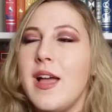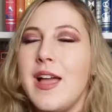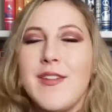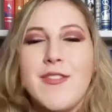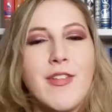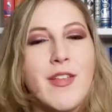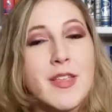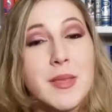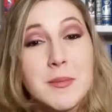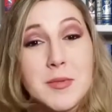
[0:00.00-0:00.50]
I
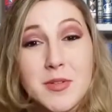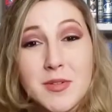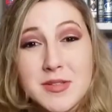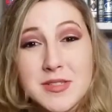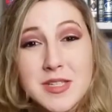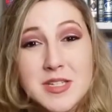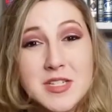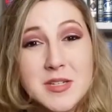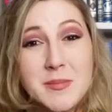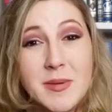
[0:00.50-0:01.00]
feel like I'm doing
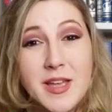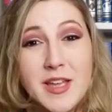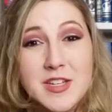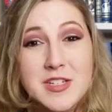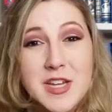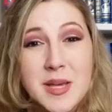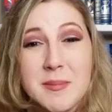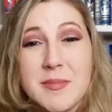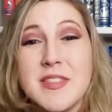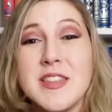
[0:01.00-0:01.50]
such a
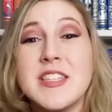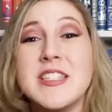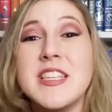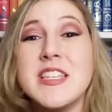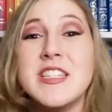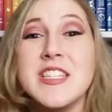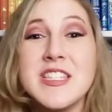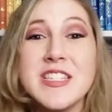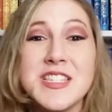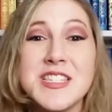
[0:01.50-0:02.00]
bad job. This
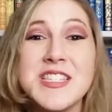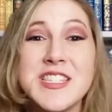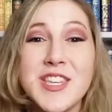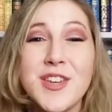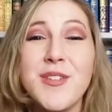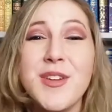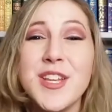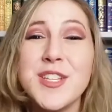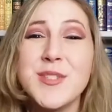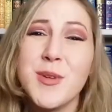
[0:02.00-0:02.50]
is just a
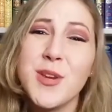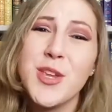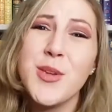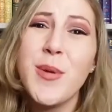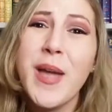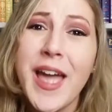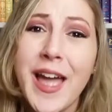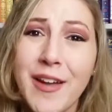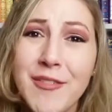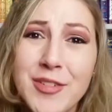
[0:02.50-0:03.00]
series where you
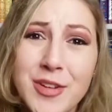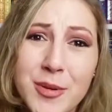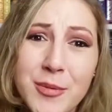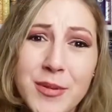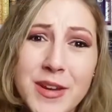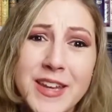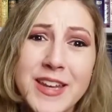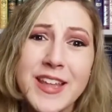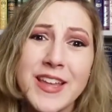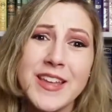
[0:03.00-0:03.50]
have to
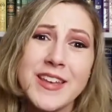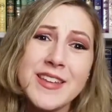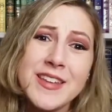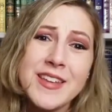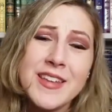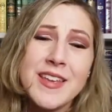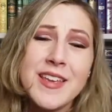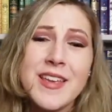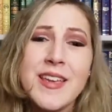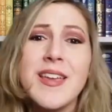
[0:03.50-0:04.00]
read it.
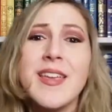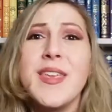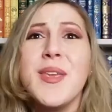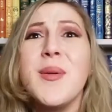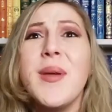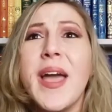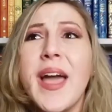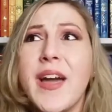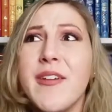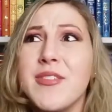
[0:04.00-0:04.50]

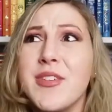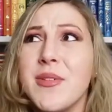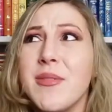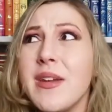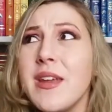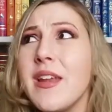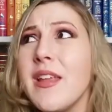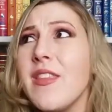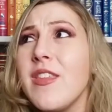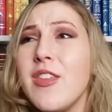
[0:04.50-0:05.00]
You have to
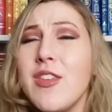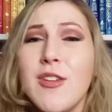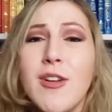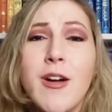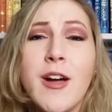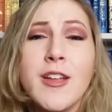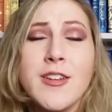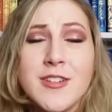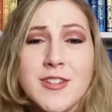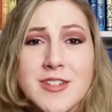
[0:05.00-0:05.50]
read it and then you'll
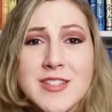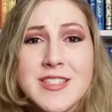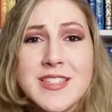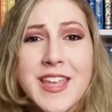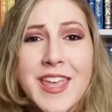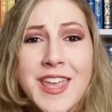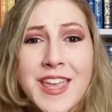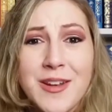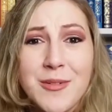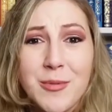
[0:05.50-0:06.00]

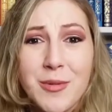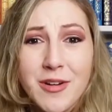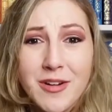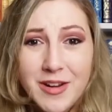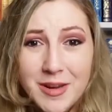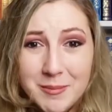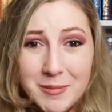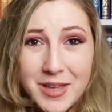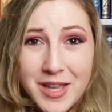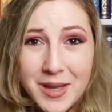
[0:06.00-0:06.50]
understand where
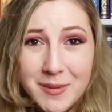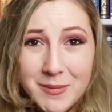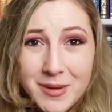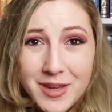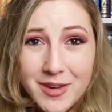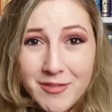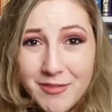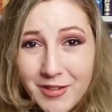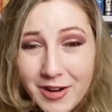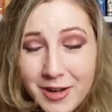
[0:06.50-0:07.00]
I'm
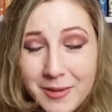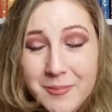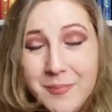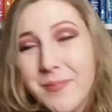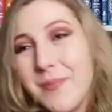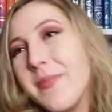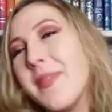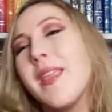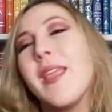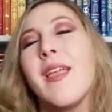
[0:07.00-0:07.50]
coming from.
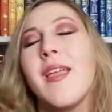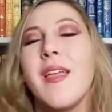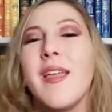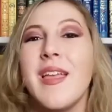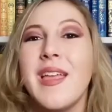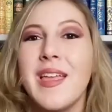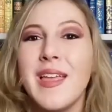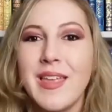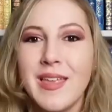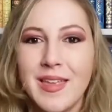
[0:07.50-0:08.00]

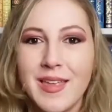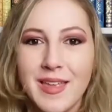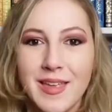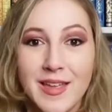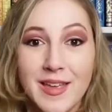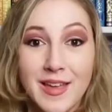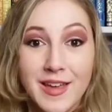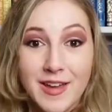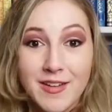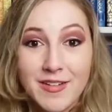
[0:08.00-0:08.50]

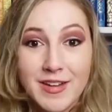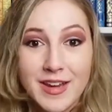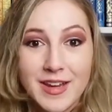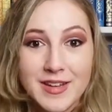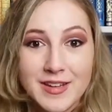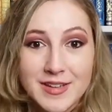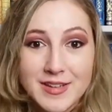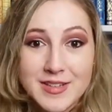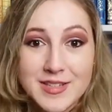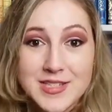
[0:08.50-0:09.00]
All
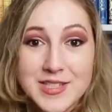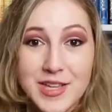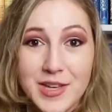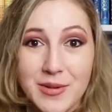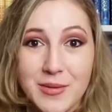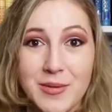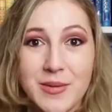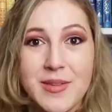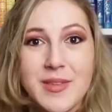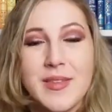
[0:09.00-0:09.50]
right,
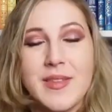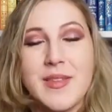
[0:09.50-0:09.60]
so